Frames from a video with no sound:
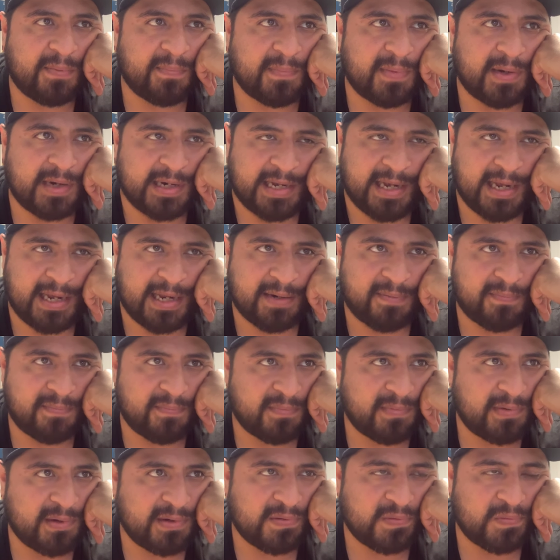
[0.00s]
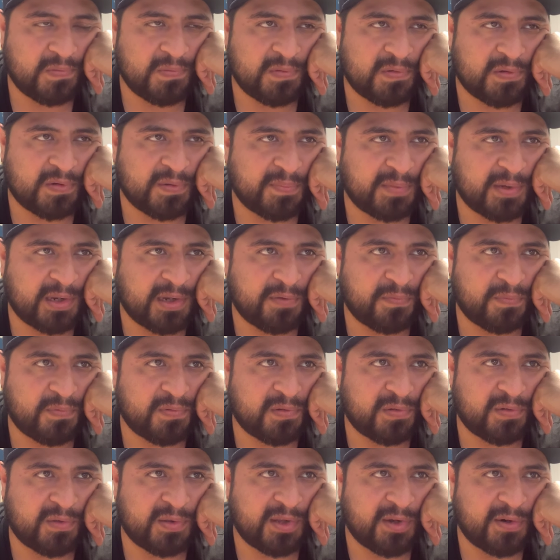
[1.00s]
again,
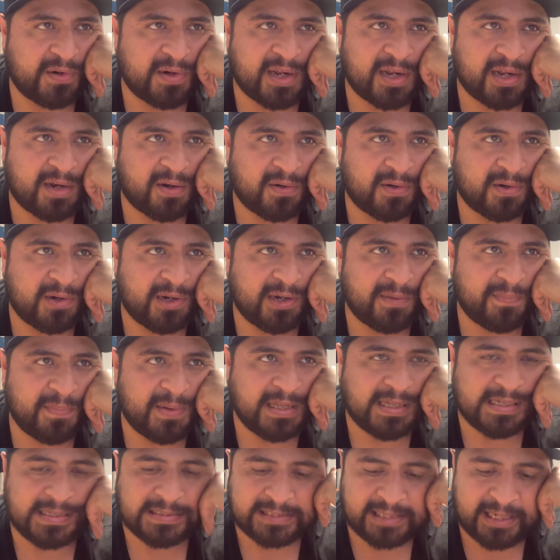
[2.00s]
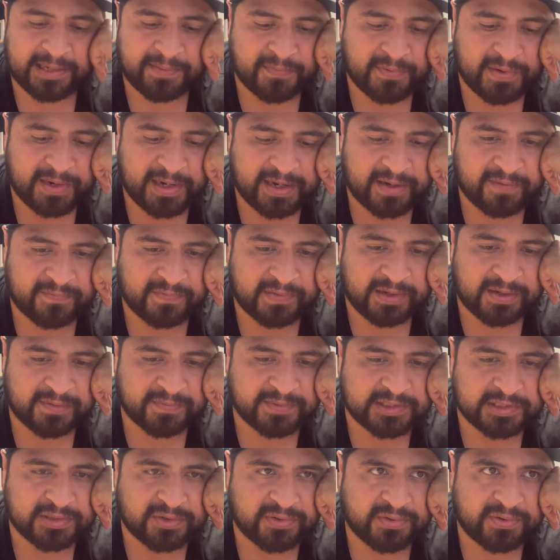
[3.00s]
sometimes they're not all going to be the same. We have
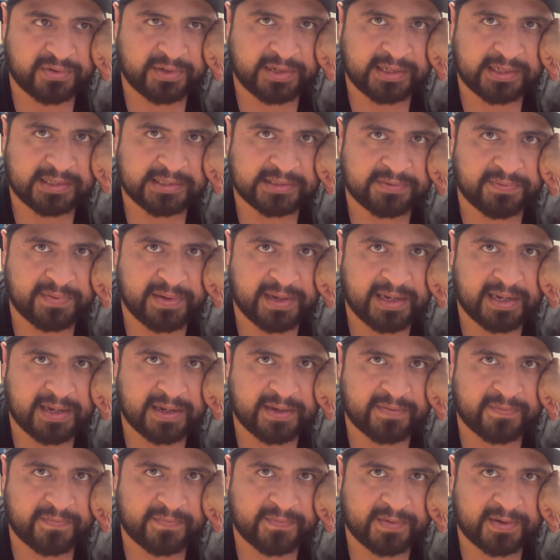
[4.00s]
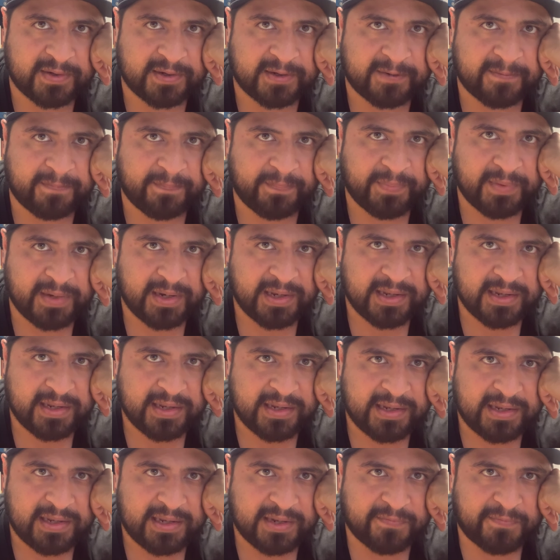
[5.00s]
love stories. We have,
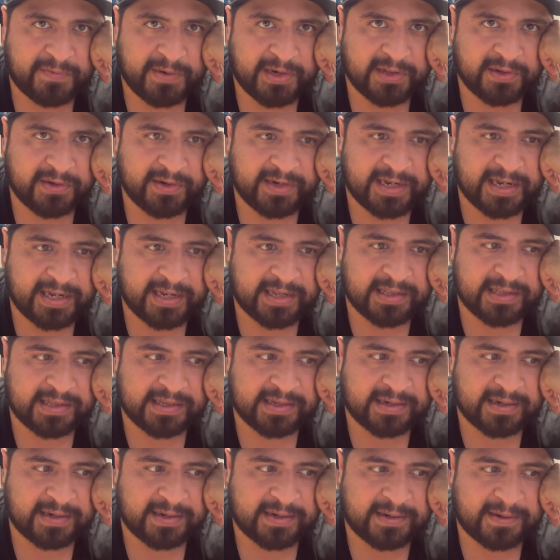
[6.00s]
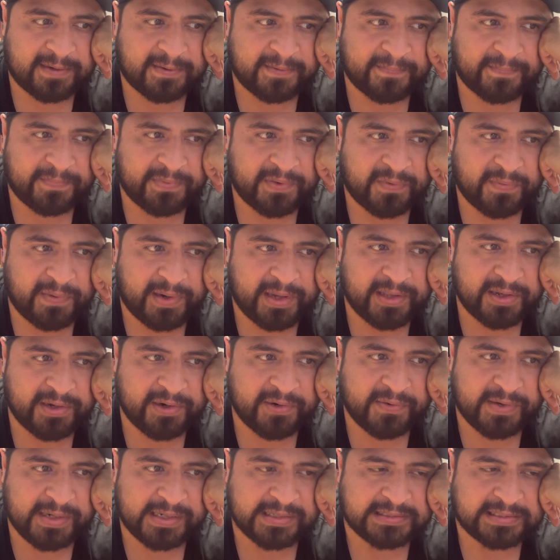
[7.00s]
if we look at the way the
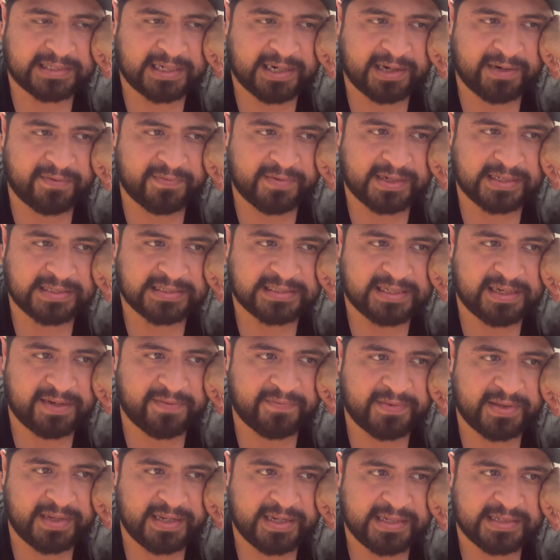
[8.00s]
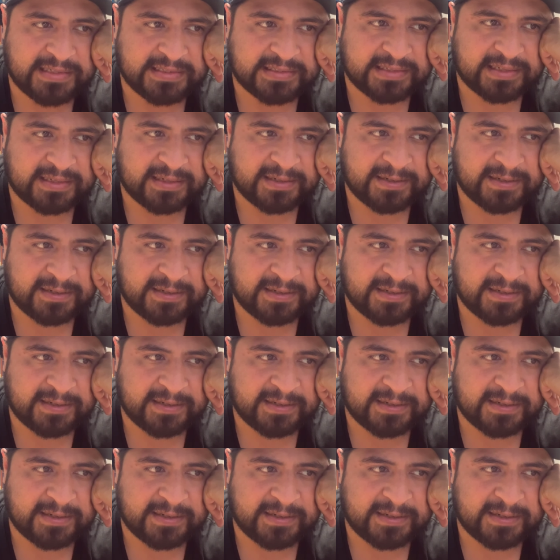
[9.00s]
Greeks kind of conceive these,